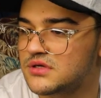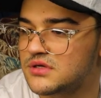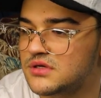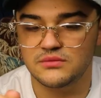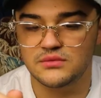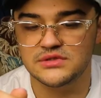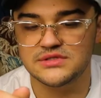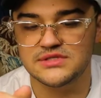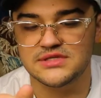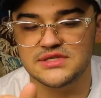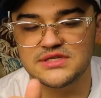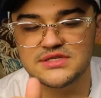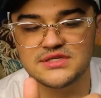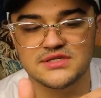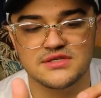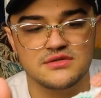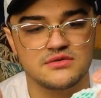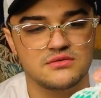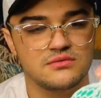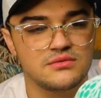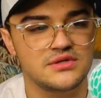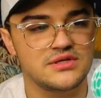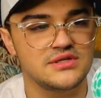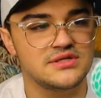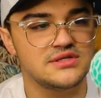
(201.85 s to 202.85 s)
What's this?
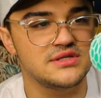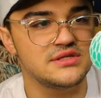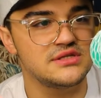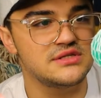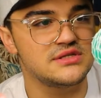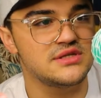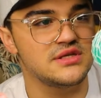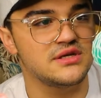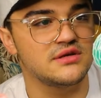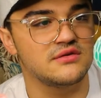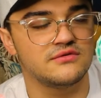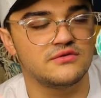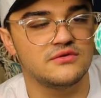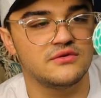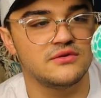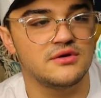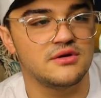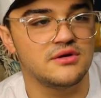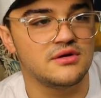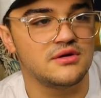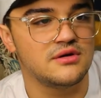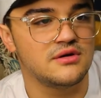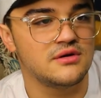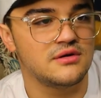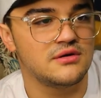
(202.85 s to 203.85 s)
What is this thing
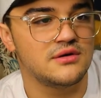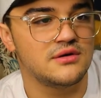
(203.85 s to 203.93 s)
for?